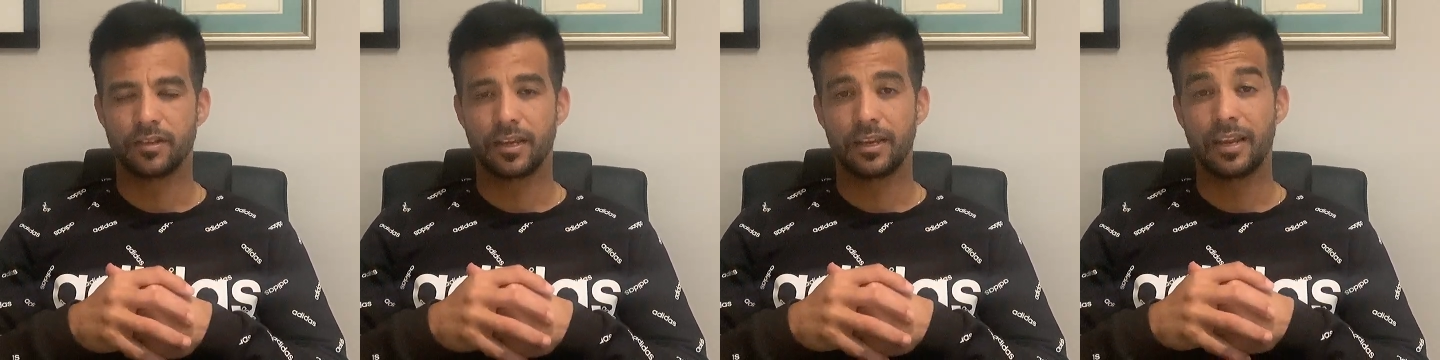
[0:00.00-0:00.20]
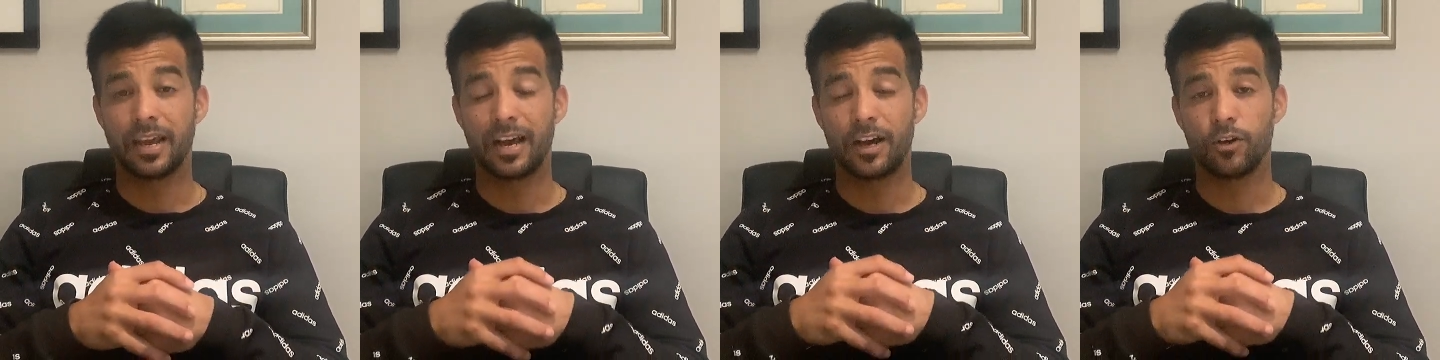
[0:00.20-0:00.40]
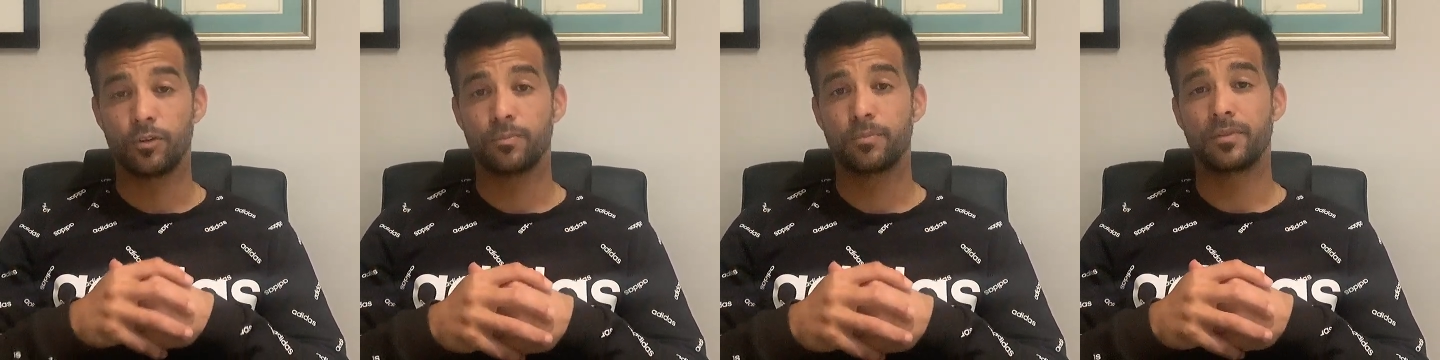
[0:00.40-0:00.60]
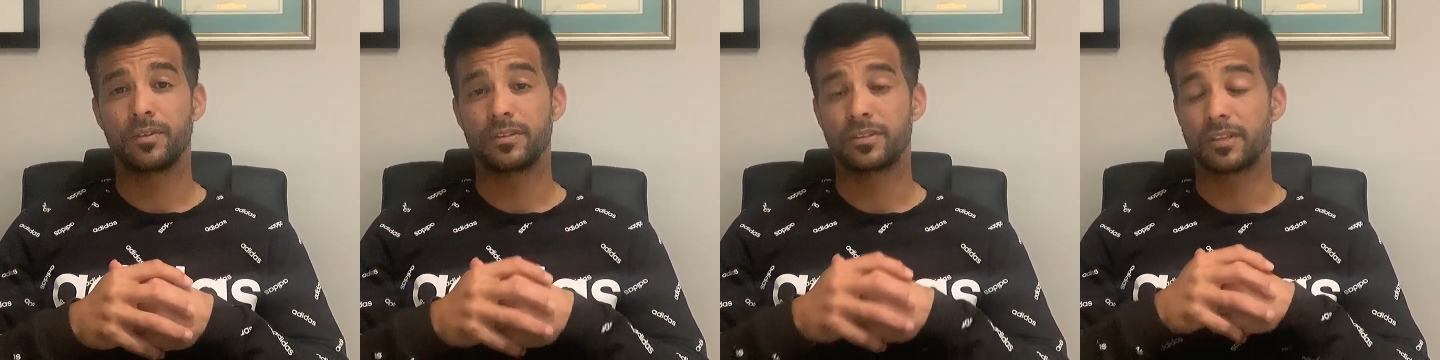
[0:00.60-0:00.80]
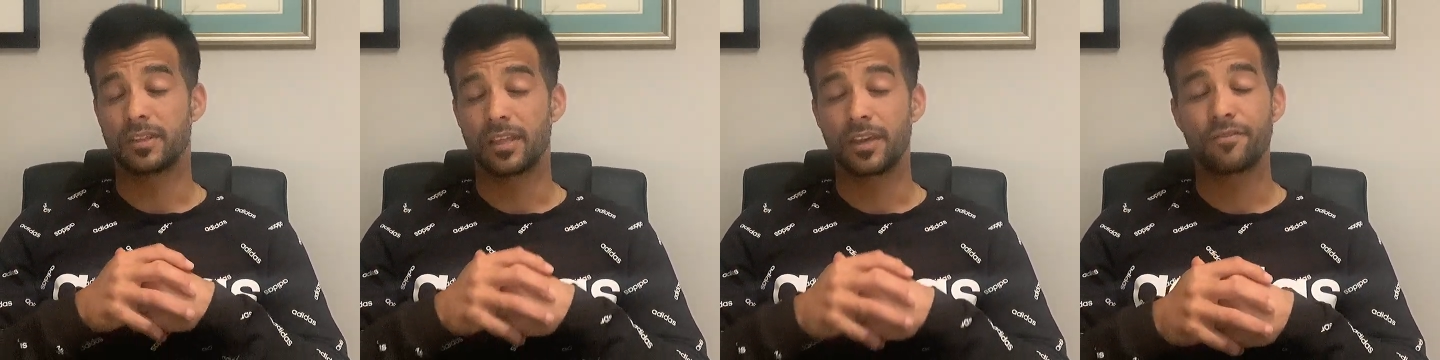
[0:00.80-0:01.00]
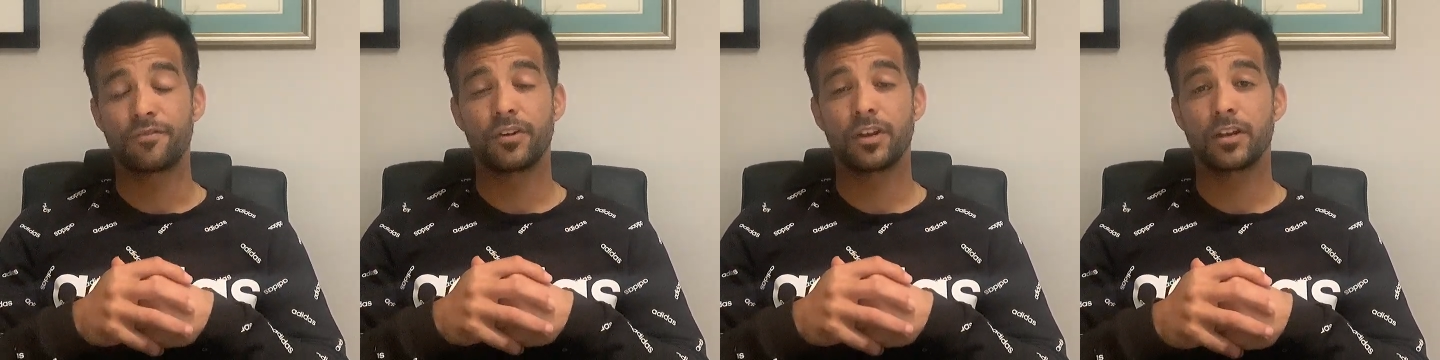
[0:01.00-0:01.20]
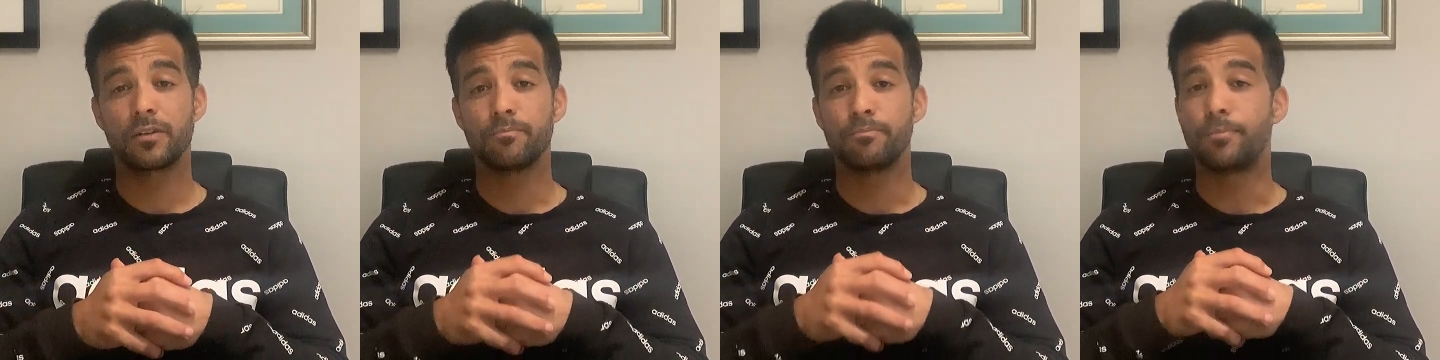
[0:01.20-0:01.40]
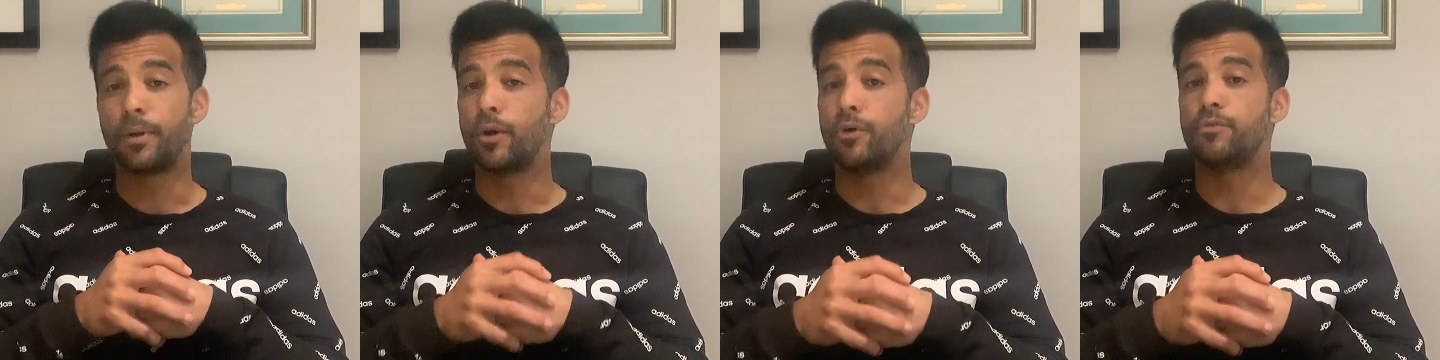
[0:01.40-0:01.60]
and help the South
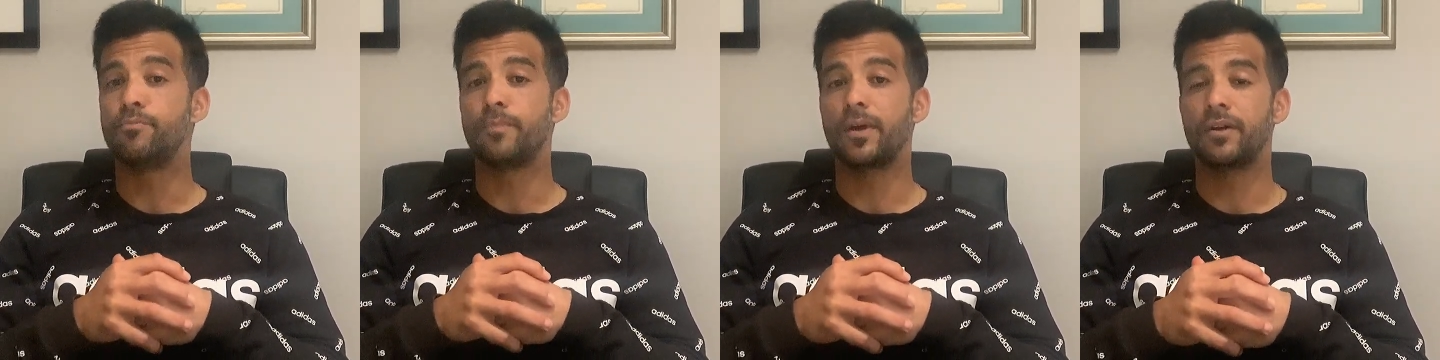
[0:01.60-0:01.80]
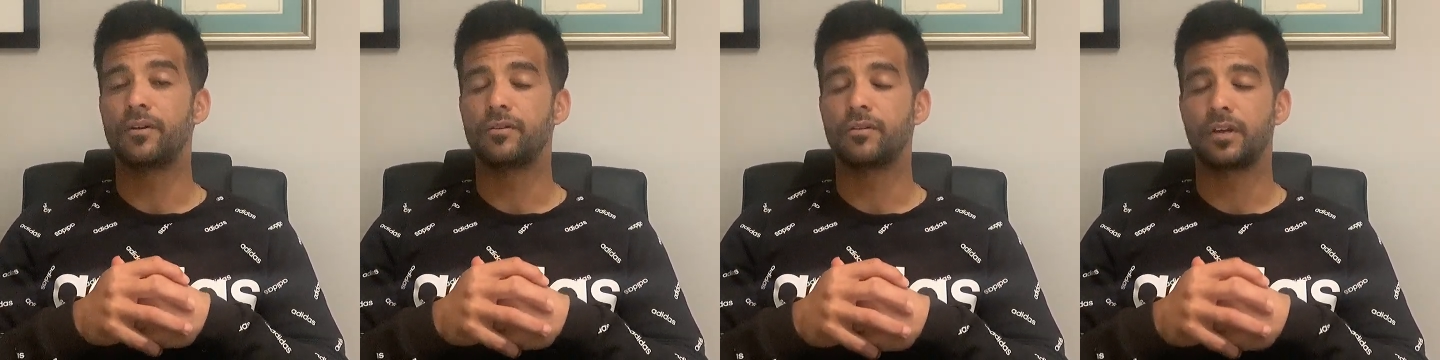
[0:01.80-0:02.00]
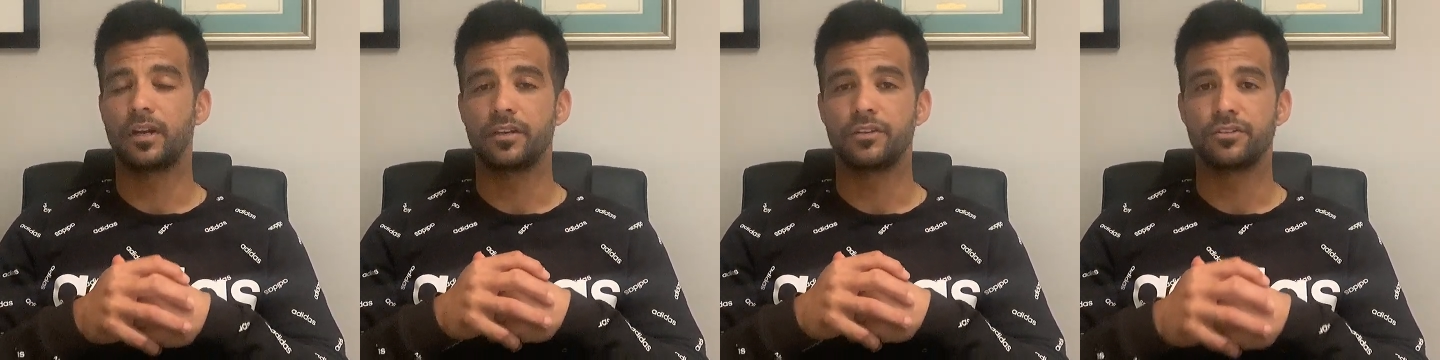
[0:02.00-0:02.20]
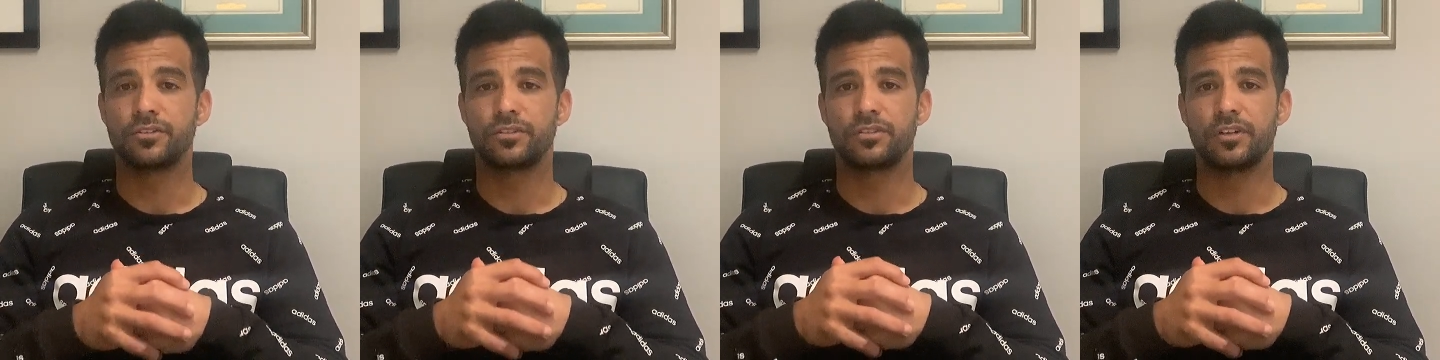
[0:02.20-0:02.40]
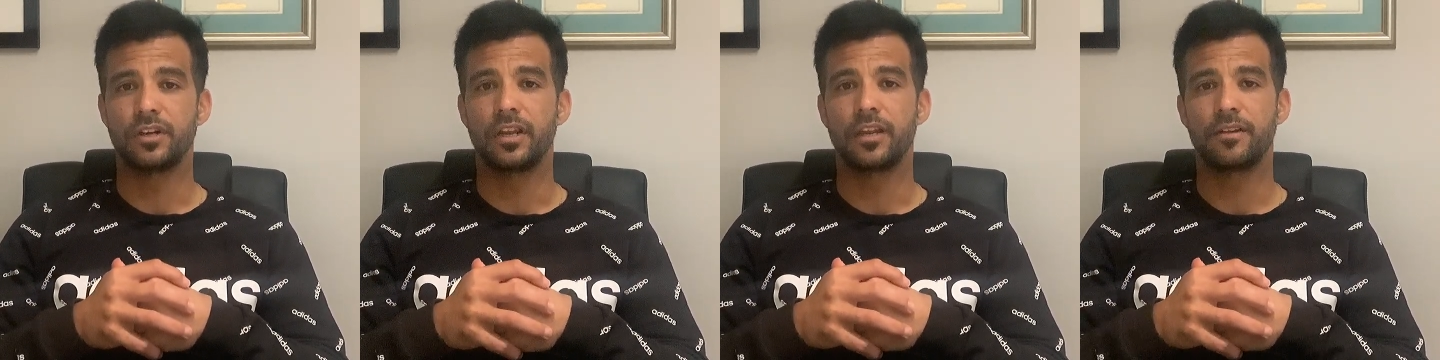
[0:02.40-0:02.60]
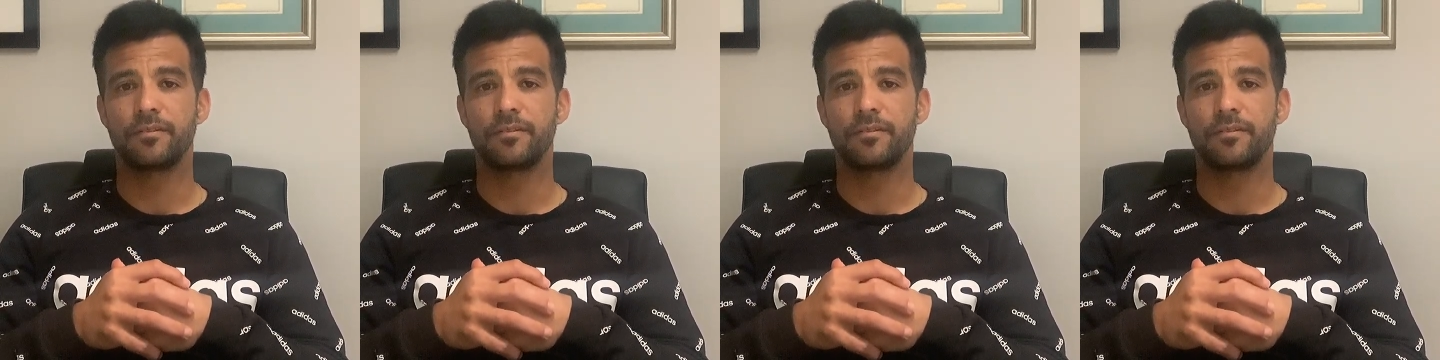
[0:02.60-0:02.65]
African Bone Marrow Registry.